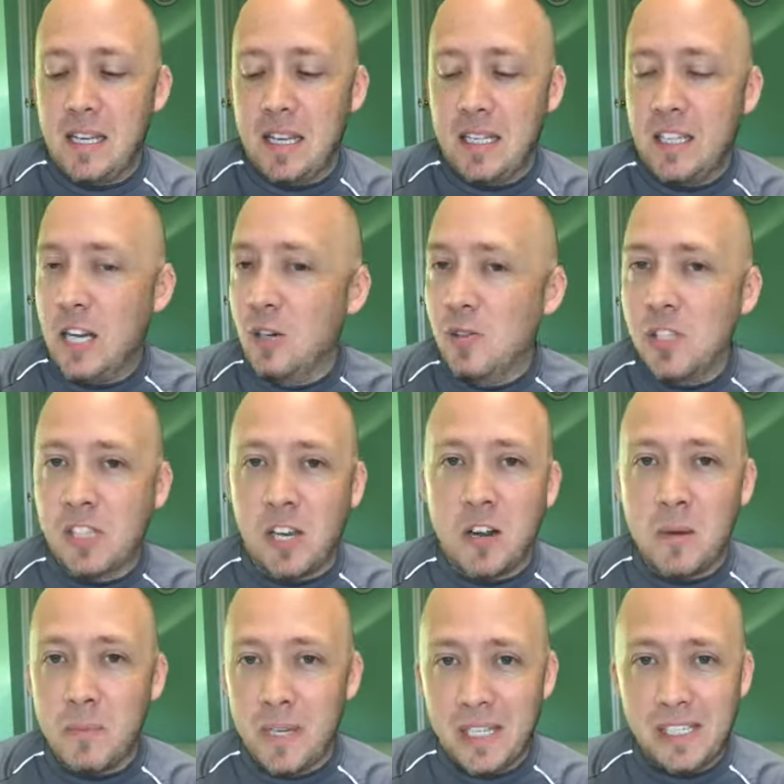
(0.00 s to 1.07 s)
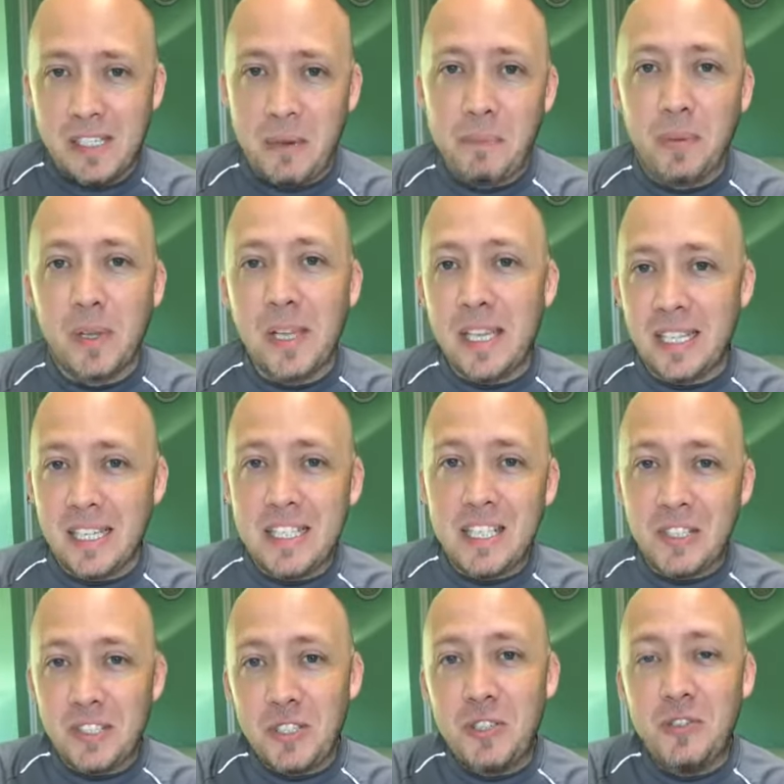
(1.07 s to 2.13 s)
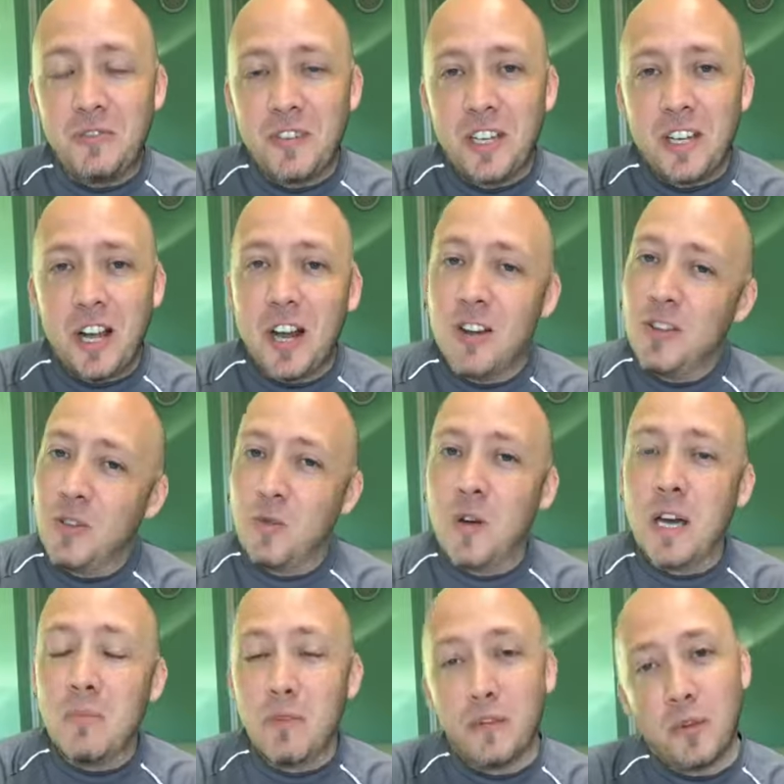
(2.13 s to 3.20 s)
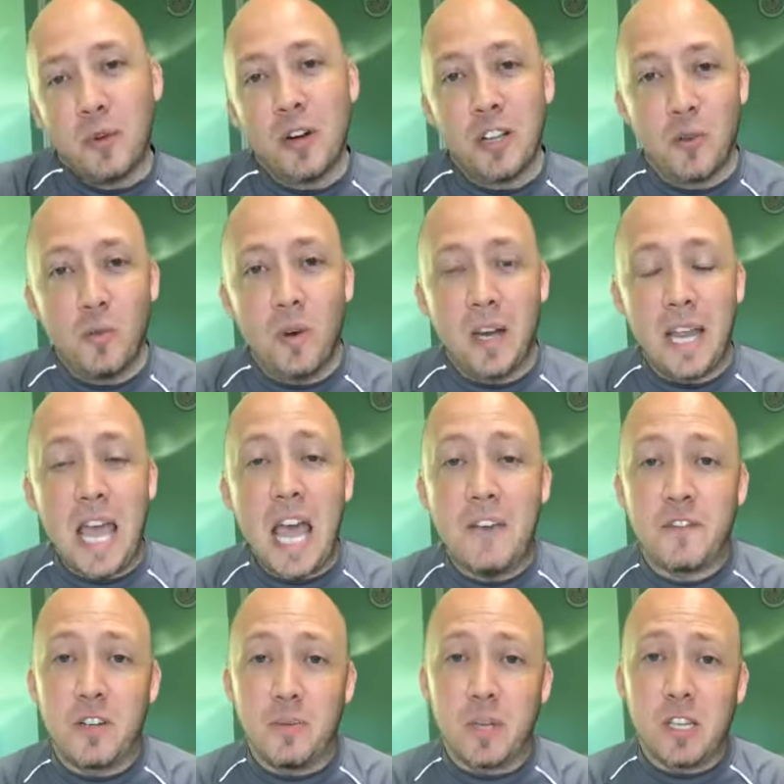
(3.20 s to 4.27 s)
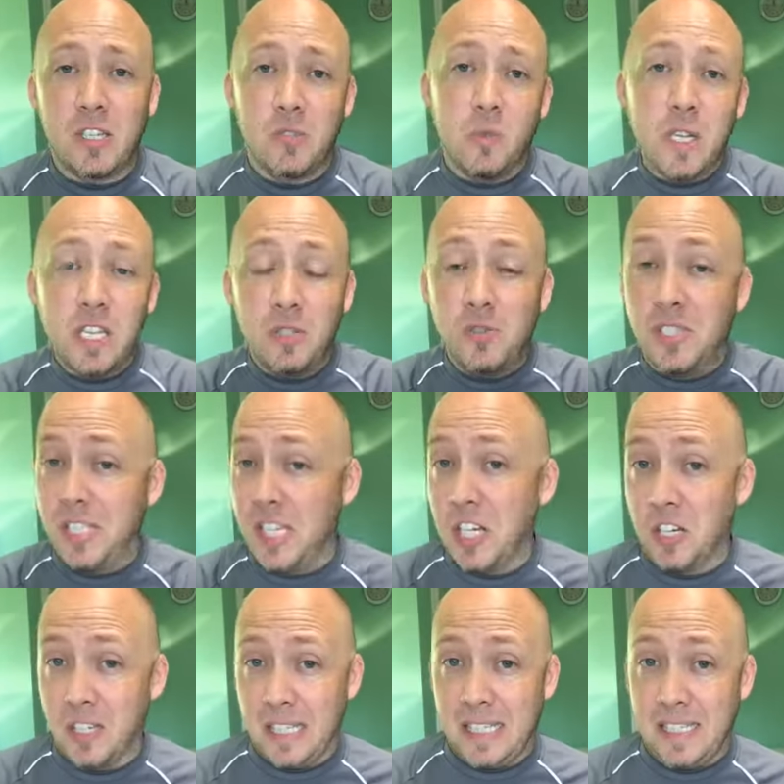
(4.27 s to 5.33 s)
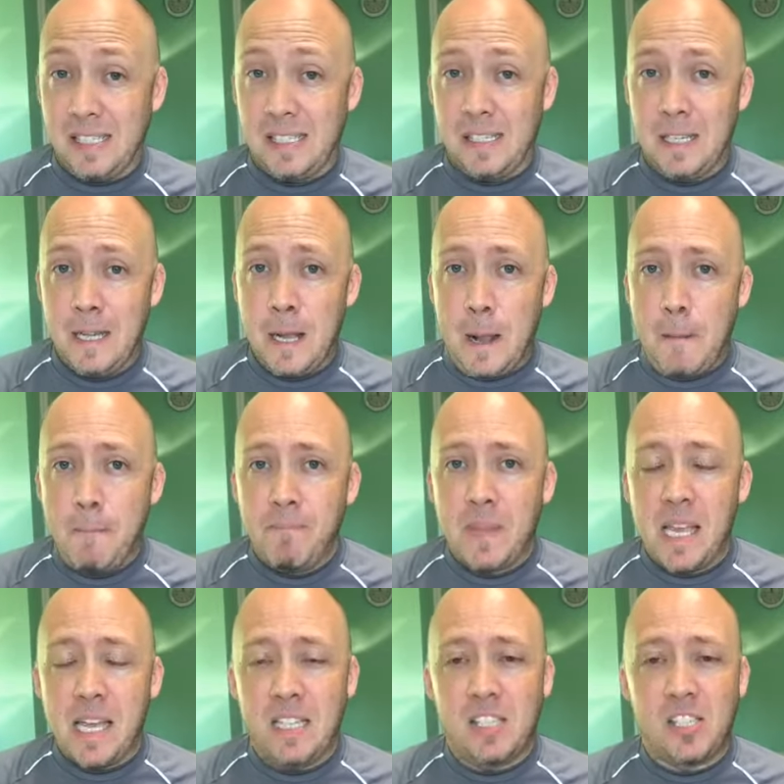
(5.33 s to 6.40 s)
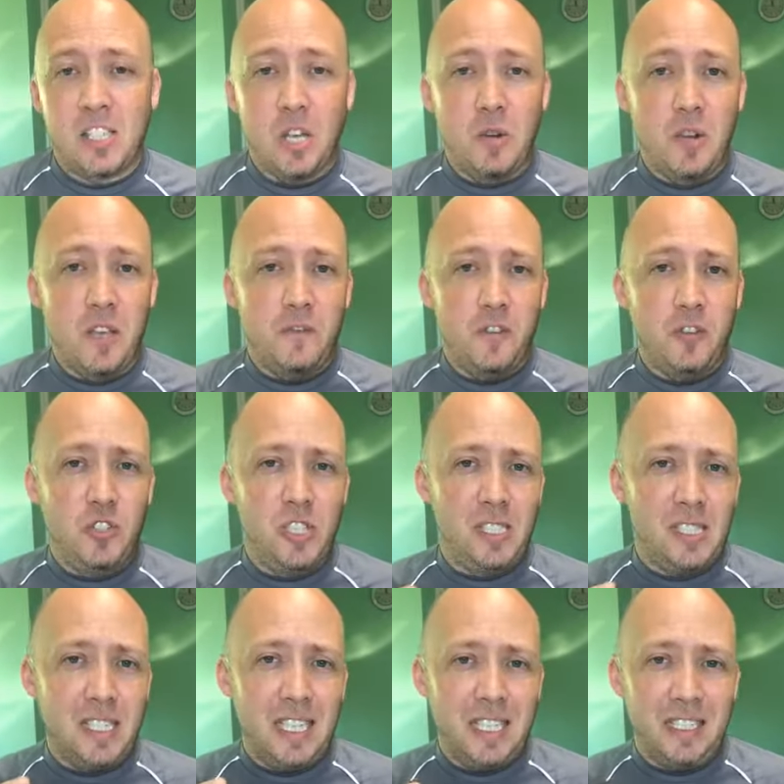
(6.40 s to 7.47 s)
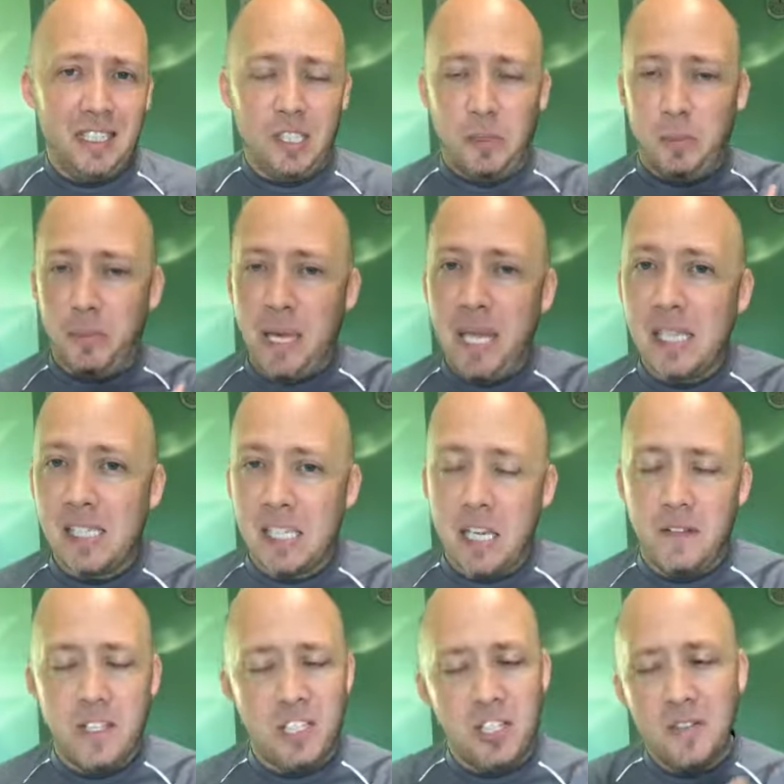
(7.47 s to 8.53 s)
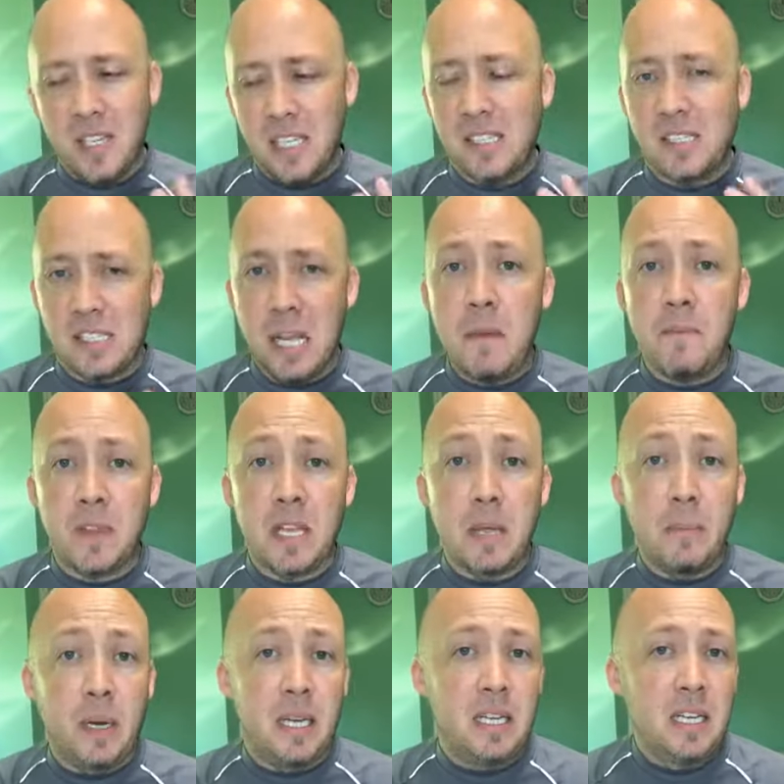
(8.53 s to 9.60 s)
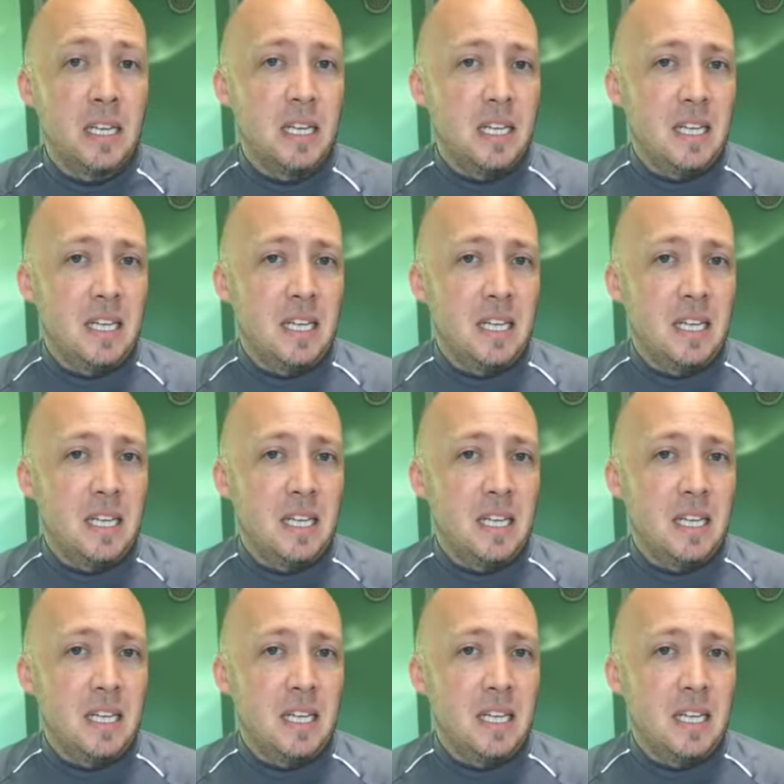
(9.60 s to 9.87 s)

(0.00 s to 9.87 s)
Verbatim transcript: no sermon is complete until you've heard the one before it and the one after because we do series. And so if you just get a little piece of it, you get something, but